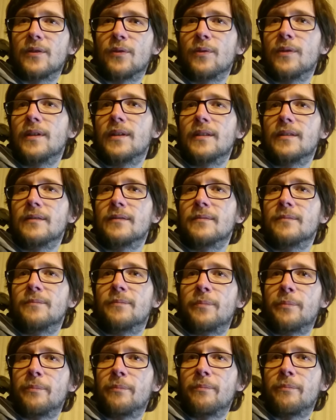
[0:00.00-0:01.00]

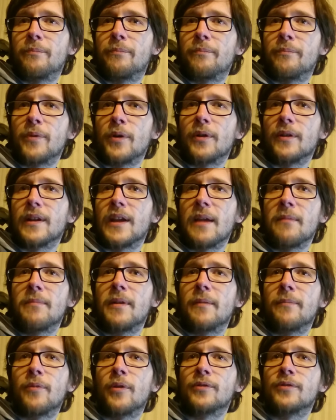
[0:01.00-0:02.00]
doing pro
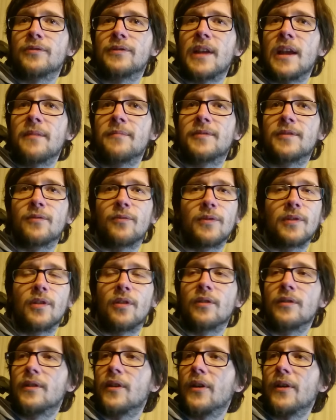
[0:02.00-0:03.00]
gameplay prototypes. We
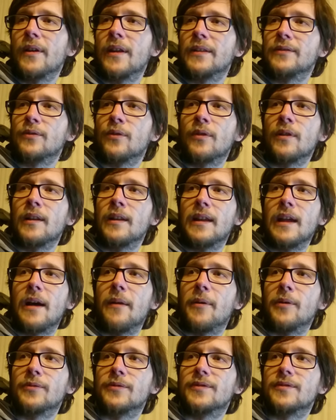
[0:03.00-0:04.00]
don't care at all
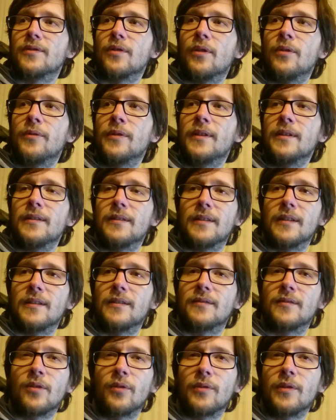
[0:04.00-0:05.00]
about story. The
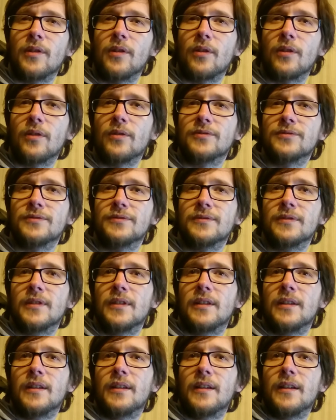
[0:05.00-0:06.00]
story in Okhlos
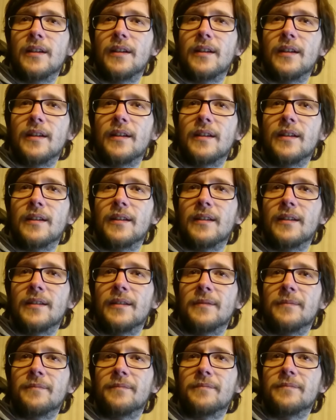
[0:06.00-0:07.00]

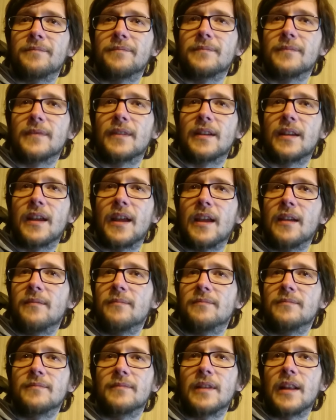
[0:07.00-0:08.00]
uh,
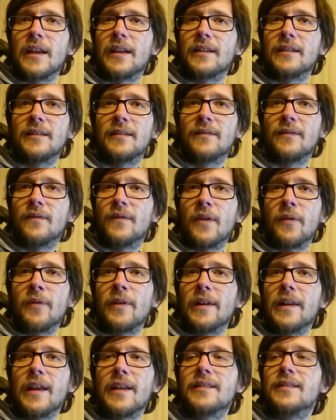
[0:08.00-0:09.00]
came like
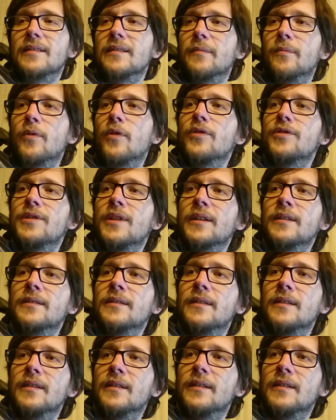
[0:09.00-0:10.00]
very late in the project.
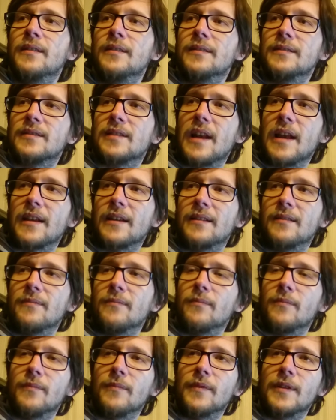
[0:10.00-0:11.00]
It's like
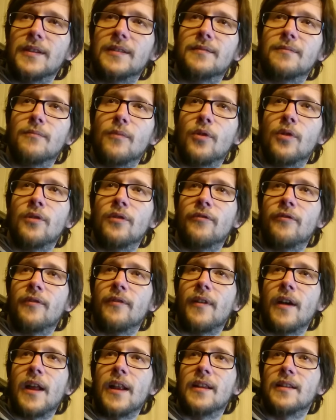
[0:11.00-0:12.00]
it's more of
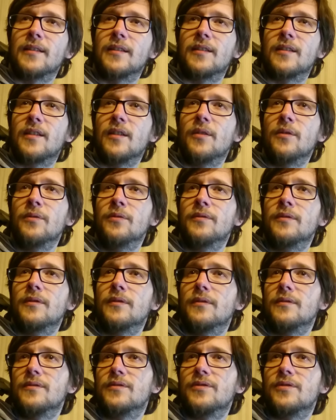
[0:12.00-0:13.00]
an excuse
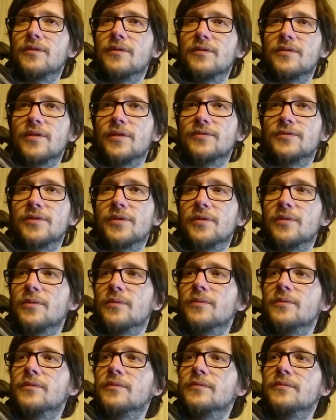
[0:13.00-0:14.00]
just to
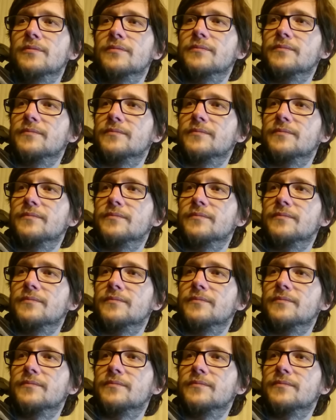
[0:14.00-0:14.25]
do